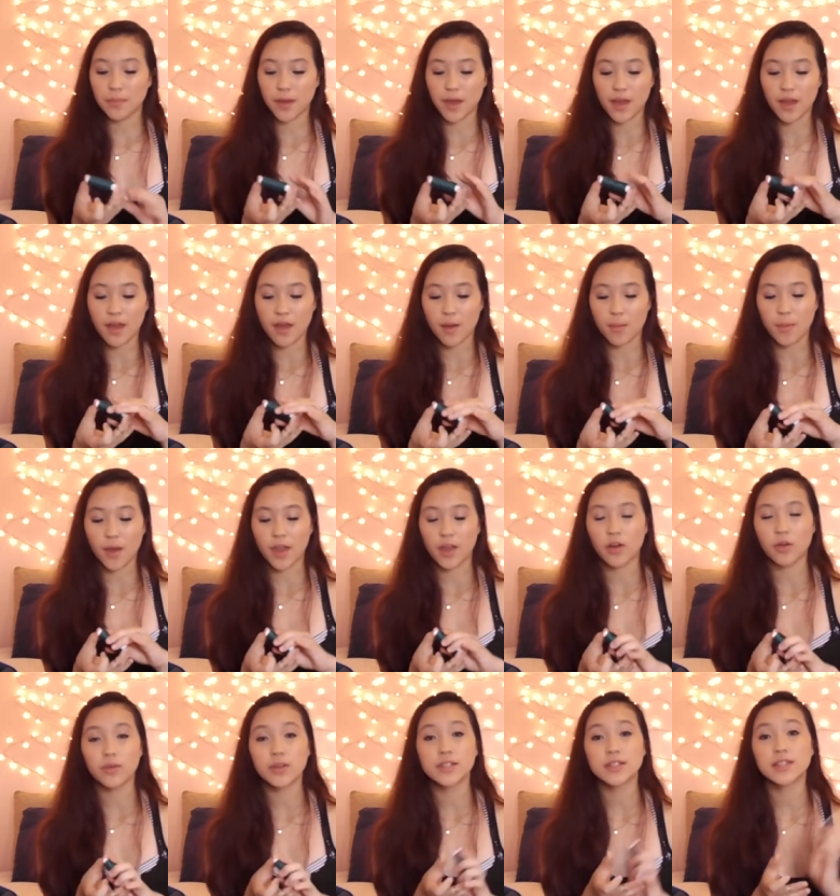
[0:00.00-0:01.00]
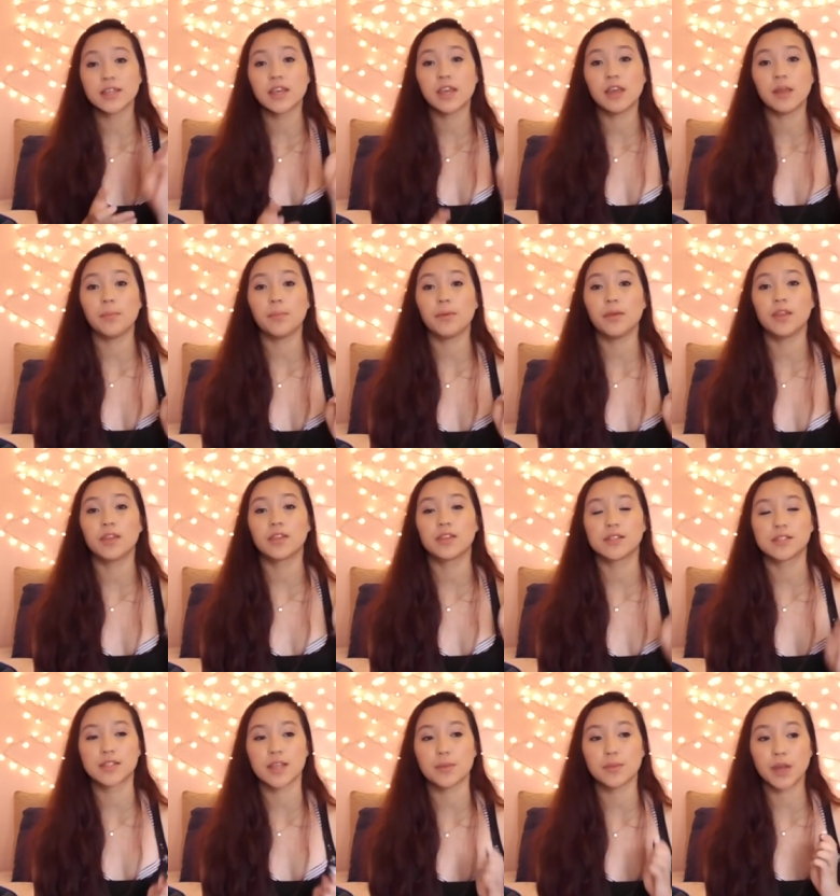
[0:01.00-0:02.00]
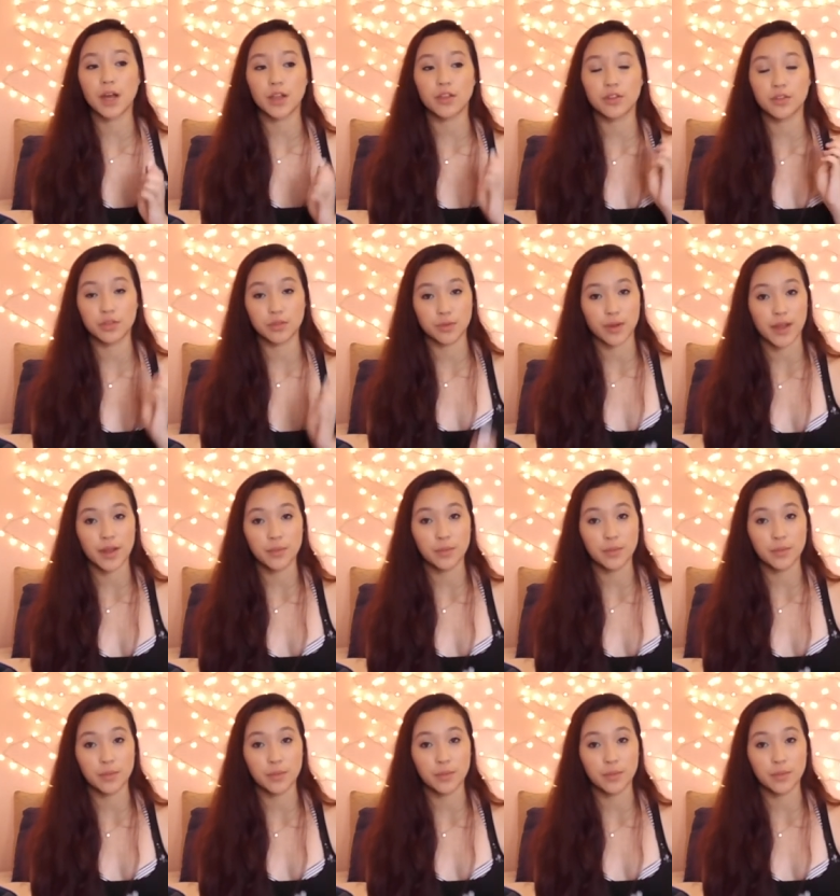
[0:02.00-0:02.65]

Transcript: but um, I always keep the same color thread